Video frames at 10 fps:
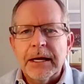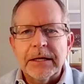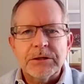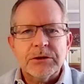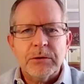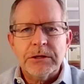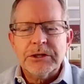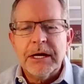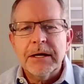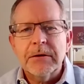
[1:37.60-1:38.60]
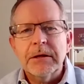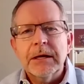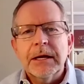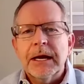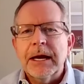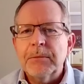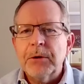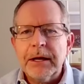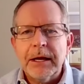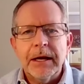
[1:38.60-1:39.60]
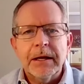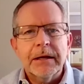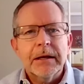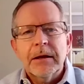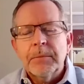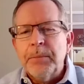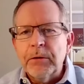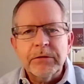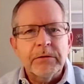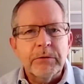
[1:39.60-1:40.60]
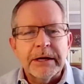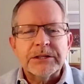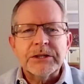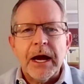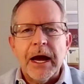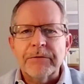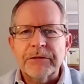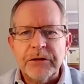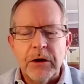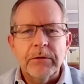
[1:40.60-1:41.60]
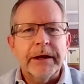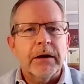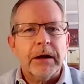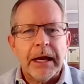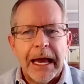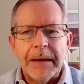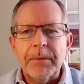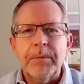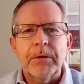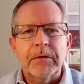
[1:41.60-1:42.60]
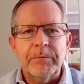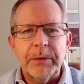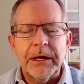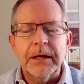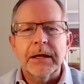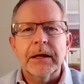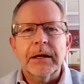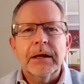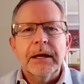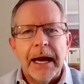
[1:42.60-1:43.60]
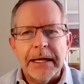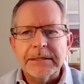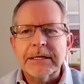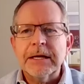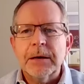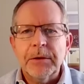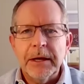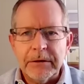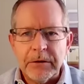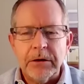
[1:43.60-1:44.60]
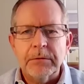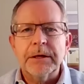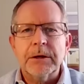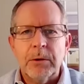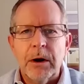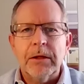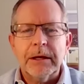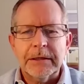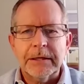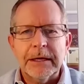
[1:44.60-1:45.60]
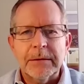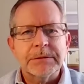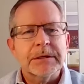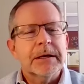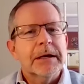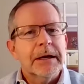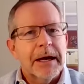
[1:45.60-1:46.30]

against Georgetown and Marquette, both of which have shown they are capable of beating NCAA tournament quality teams.